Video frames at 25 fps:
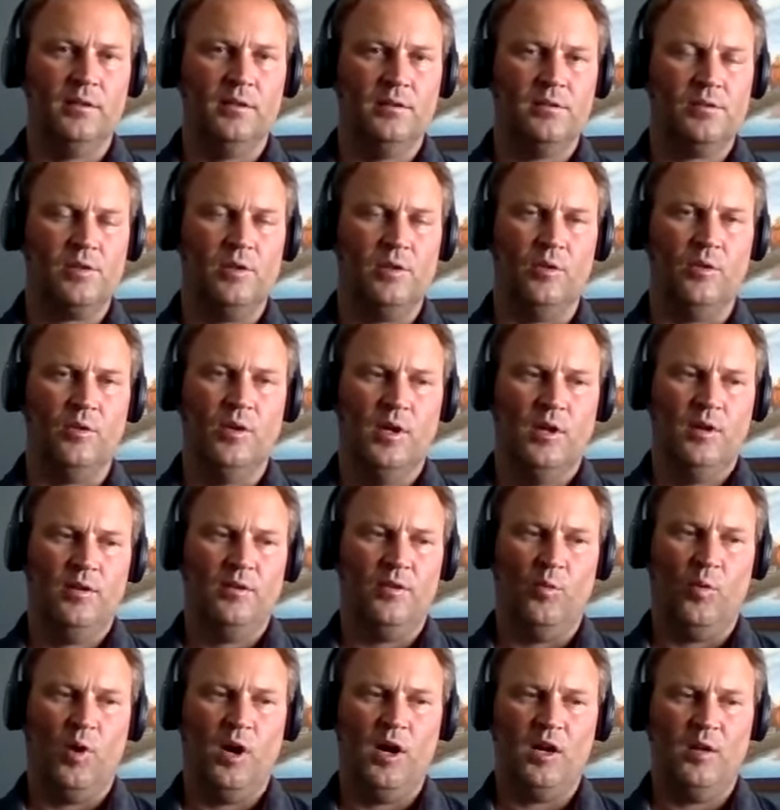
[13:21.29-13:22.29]
So
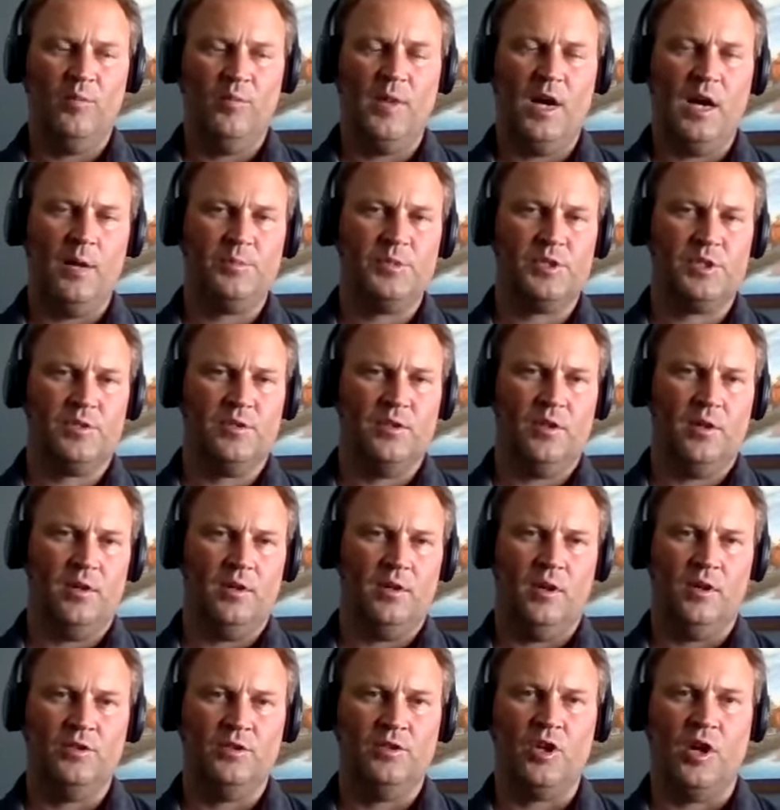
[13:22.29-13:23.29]
the water maps
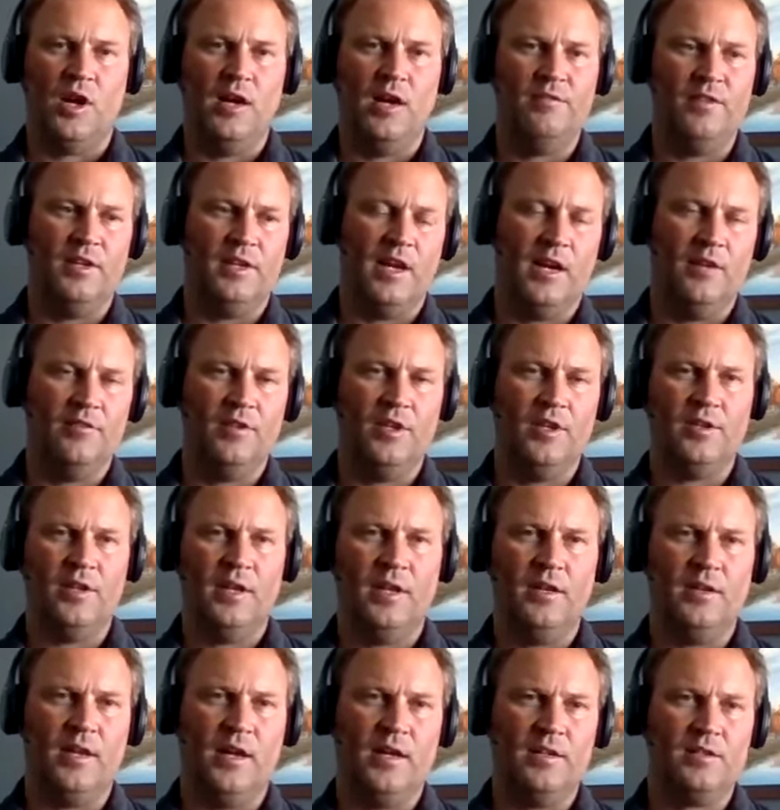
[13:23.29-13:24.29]
are driving
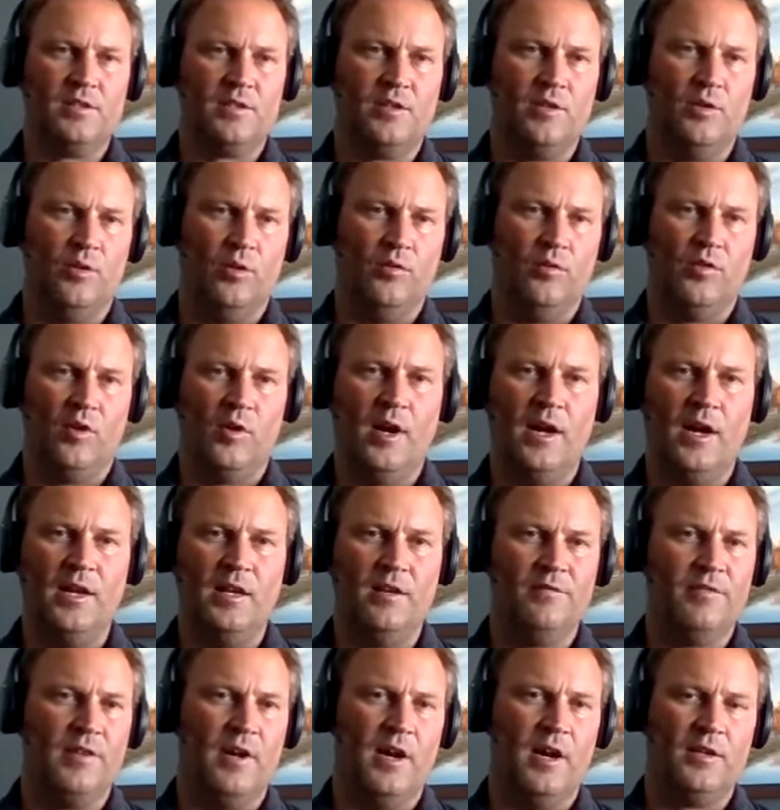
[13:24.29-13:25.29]
everything. That's the
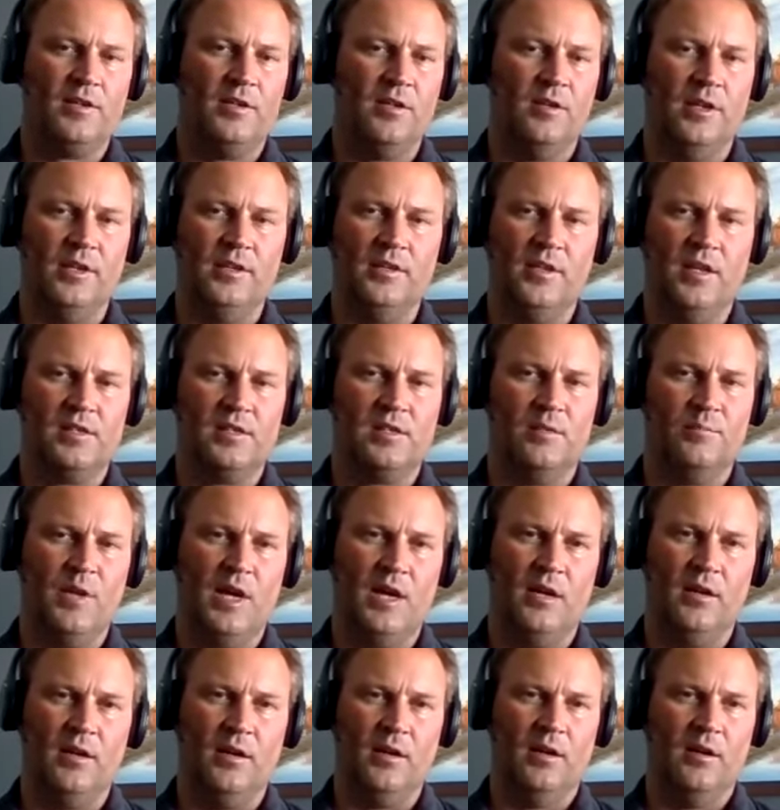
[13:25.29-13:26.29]
overriding factor. It doesn't
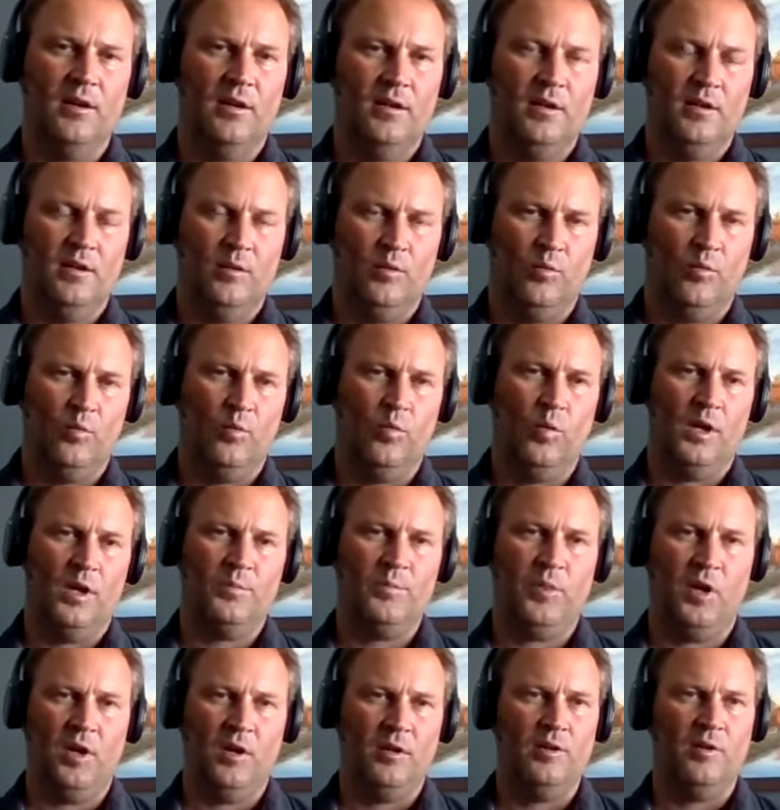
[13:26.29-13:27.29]
matter what
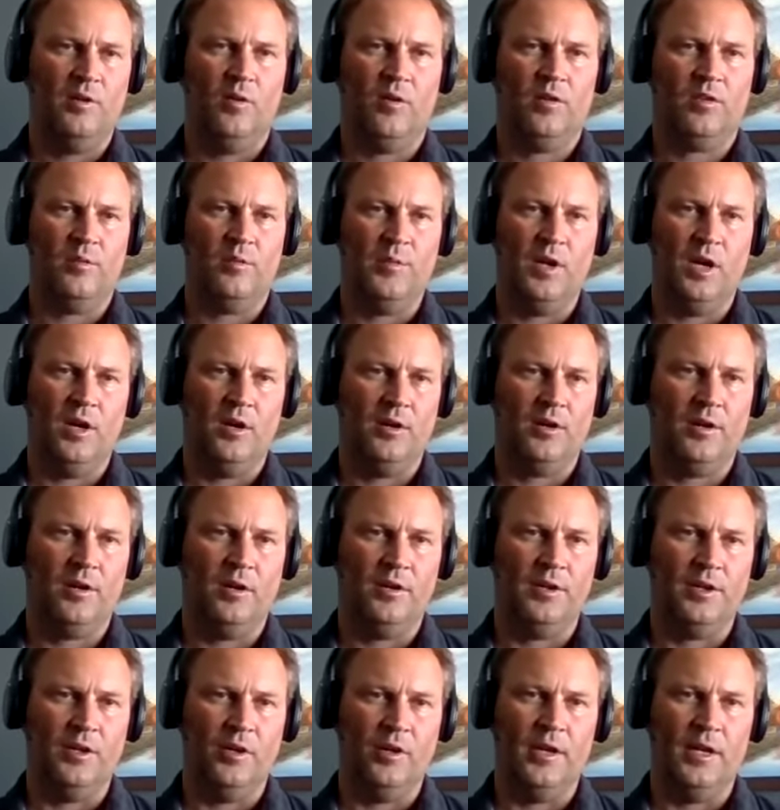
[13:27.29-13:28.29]
part of North America
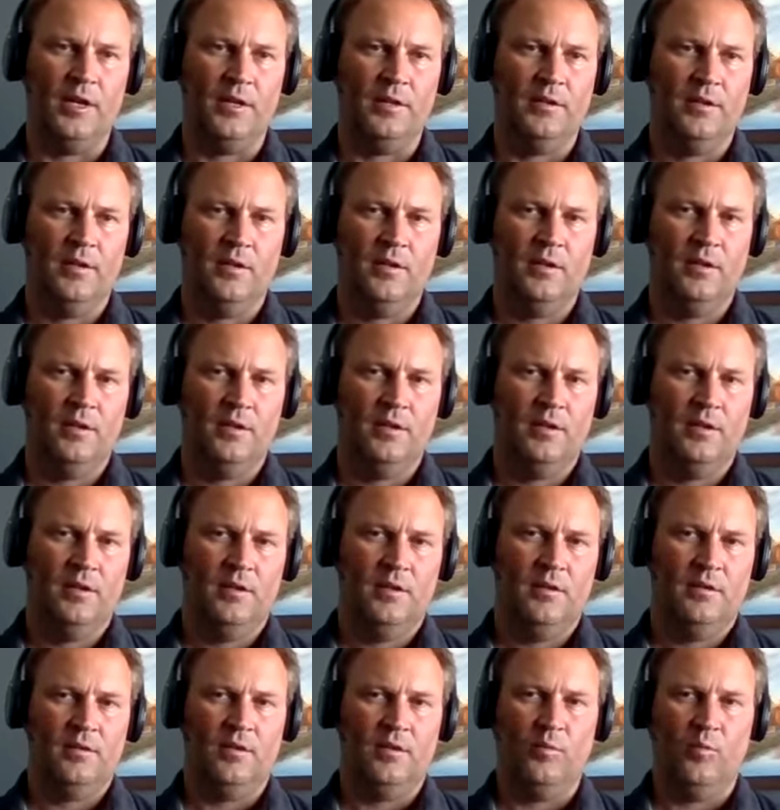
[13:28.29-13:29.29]
you're in.
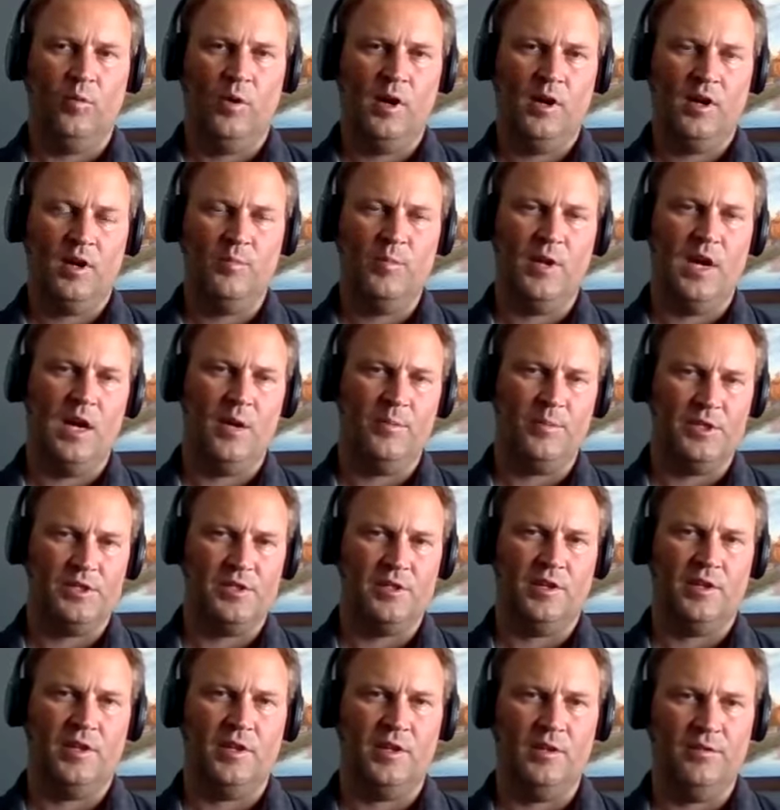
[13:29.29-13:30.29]
The water map is
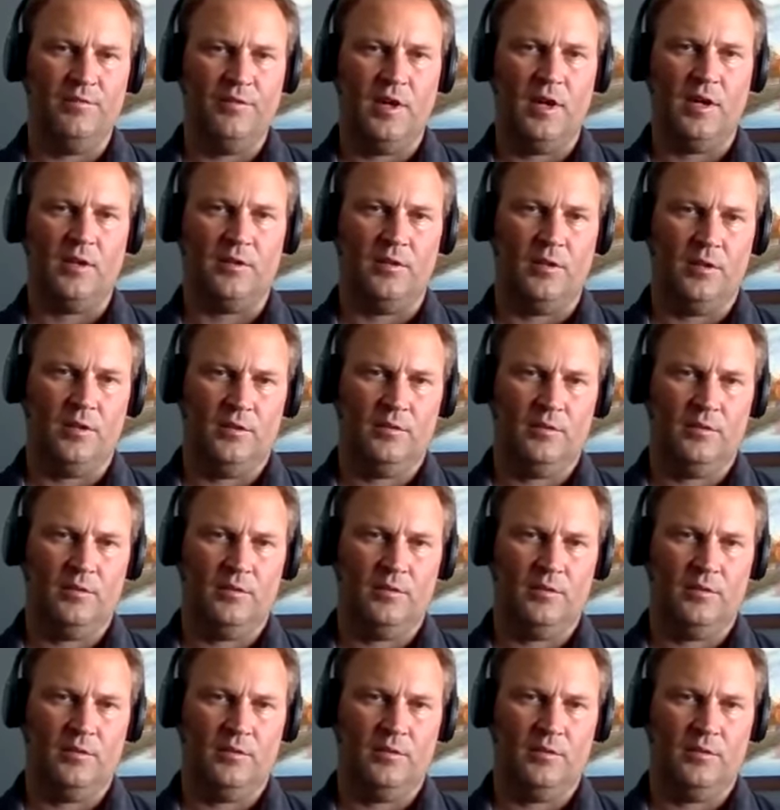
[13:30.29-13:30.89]
the key factor.